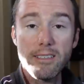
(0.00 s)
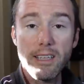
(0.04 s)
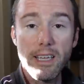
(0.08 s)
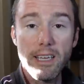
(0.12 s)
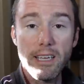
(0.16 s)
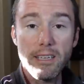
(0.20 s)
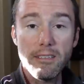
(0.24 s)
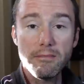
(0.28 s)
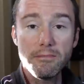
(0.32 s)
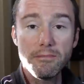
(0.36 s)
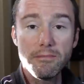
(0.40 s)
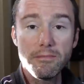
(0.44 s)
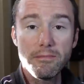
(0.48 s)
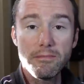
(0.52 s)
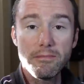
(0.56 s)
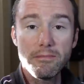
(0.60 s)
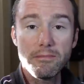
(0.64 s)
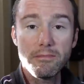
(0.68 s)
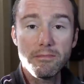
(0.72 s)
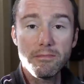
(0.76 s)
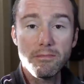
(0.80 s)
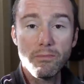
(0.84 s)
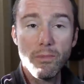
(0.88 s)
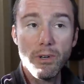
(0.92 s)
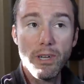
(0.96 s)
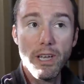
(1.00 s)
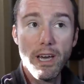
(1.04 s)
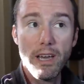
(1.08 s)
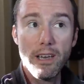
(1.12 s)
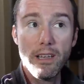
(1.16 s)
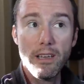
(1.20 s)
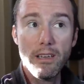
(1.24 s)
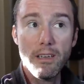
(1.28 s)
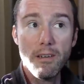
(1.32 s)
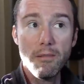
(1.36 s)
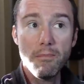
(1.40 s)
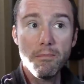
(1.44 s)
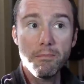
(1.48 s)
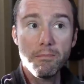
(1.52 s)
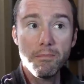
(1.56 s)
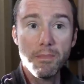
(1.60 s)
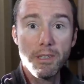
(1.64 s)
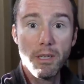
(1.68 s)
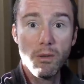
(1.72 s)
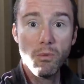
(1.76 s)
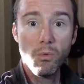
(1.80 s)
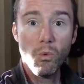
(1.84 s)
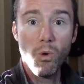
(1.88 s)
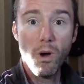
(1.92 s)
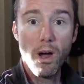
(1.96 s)
thing, we gotta
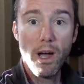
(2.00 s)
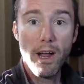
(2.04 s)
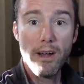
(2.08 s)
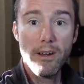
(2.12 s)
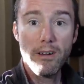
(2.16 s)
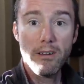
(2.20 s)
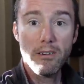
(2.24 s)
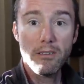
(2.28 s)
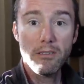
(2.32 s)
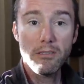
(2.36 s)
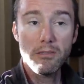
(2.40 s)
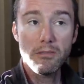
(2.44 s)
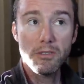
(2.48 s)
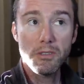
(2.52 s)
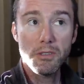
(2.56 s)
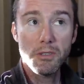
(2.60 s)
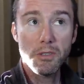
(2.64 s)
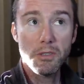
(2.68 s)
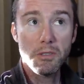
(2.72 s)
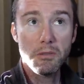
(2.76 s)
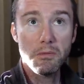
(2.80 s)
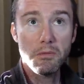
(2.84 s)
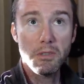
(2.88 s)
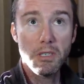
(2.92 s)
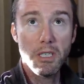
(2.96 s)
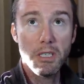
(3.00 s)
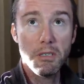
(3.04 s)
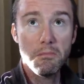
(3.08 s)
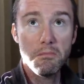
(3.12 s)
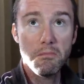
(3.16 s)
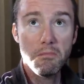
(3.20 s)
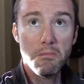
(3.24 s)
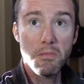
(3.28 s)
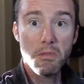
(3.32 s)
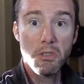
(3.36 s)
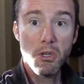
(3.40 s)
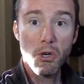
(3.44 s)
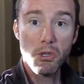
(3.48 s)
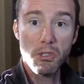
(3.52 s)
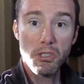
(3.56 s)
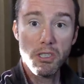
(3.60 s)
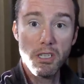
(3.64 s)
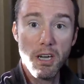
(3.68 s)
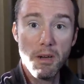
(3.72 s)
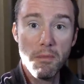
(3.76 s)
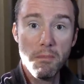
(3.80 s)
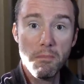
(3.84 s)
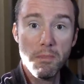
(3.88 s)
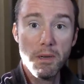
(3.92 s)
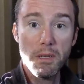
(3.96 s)
get wires and hooked
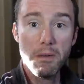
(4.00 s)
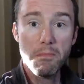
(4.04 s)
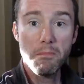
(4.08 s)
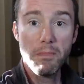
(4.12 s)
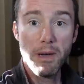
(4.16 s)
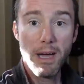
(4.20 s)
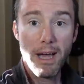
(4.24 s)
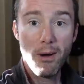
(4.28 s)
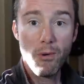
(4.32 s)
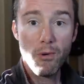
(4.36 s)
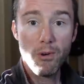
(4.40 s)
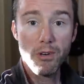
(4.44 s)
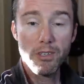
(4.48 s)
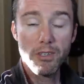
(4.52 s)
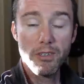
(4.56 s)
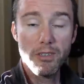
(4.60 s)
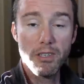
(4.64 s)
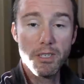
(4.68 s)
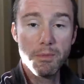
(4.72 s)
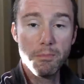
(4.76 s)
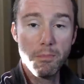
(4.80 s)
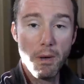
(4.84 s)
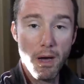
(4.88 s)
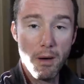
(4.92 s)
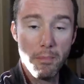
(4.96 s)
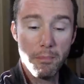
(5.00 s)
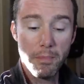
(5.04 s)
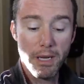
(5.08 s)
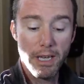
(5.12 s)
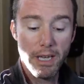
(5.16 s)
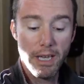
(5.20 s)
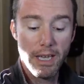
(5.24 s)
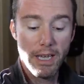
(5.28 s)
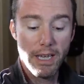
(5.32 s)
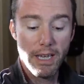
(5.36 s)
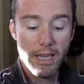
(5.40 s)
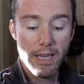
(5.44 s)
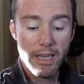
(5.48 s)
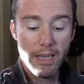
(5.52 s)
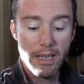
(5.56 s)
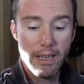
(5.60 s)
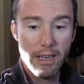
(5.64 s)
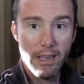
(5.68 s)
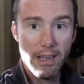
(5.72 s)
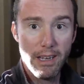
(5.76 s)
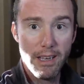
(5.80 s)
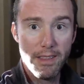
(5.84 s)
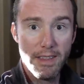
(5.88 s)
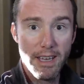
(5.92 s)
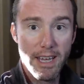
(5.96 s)
up and power to this pump.
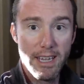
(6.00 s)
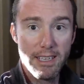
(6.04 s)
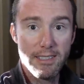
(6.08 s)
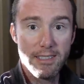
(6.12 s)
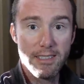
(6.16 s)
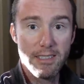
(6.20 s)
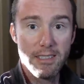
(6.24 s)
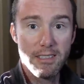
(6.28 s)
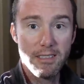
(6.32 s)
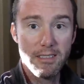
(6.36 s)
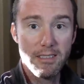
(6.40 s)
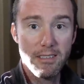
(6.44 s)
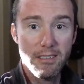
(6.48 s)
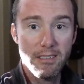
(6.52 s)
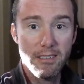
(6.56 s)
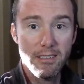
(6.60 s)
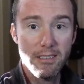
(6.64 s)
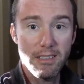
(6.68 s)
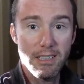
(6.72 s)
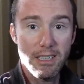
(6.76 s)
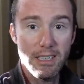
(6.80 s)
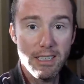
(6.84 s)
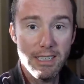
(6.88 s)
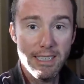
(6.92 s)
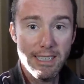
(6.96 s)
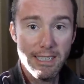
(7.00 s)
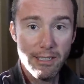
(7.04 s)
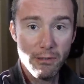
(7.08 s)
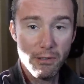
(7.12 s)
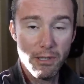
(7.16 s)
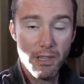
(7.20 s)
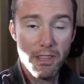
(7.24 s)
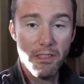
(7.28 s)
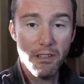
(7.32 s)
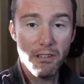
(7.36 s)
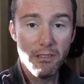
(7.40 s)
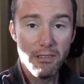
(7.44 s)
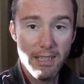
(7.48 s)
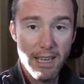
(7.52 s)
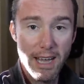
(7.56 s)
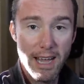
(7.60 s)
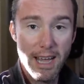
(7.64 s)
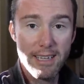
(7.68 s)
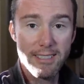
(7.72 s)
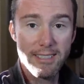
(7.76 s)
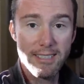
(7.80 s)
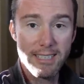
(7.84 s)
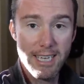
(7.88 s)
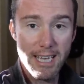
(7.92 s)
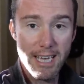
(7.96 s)
And that's literally the
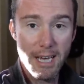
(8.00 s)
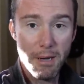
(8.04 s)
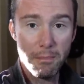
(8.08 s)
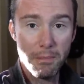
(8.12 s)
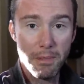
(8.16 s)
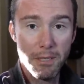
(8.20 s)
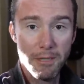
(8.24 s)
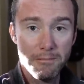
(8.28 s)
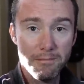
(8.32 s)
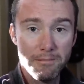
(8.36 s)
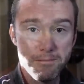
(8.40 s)
last step.